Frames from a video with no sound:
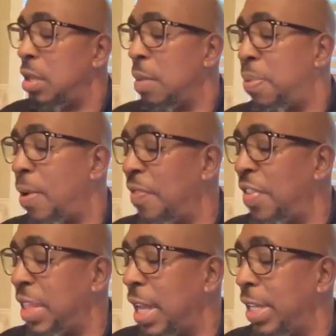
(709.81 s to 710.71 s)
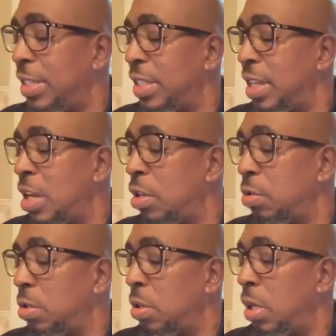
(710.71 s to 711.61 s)
the prophet that is in
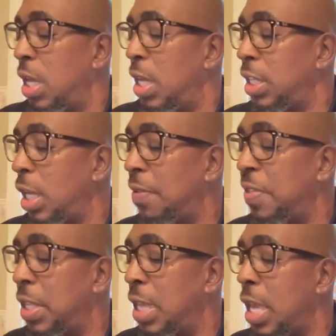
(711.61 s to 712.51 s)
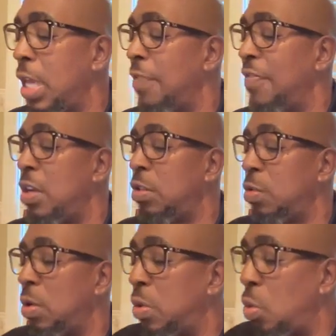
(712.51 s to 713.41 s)
Israel, Tell the king of
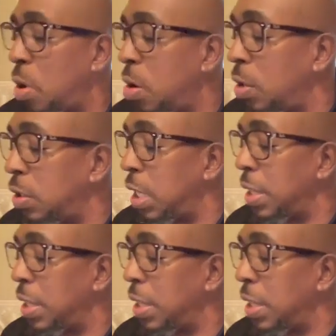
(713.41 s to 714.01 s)
Israel the words